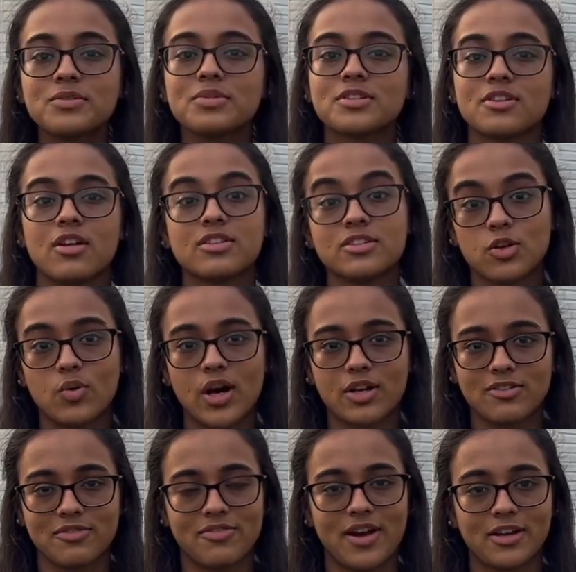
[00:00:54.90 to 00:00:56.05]
results in a quantum
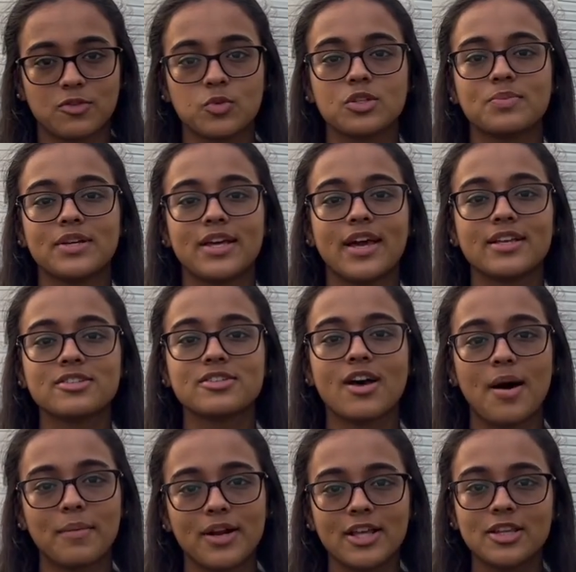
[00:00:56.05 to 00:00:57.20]
effect, which begins to
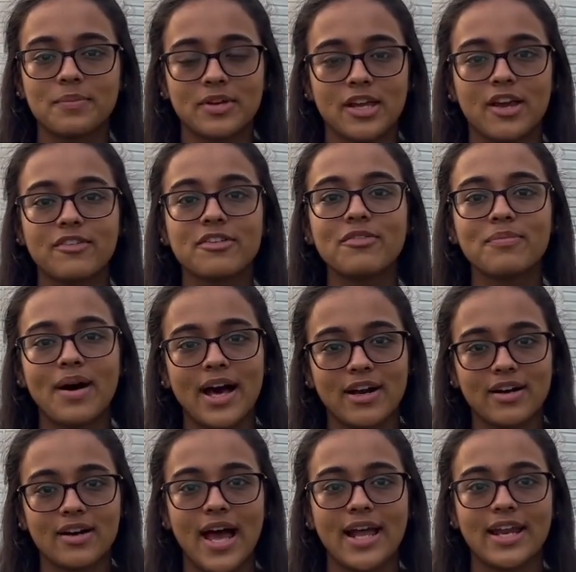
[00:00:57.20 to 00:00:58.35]
dominate the behavior of matter
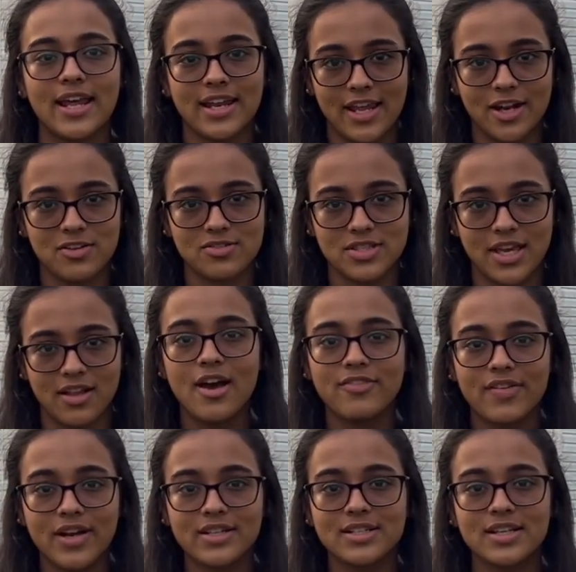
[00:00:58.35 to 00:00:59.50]
at a nanoscale,
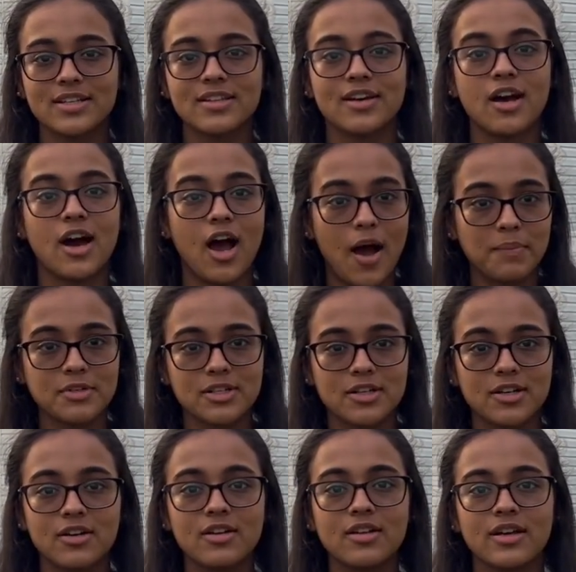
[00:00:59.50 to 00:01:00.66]
affecting the optical,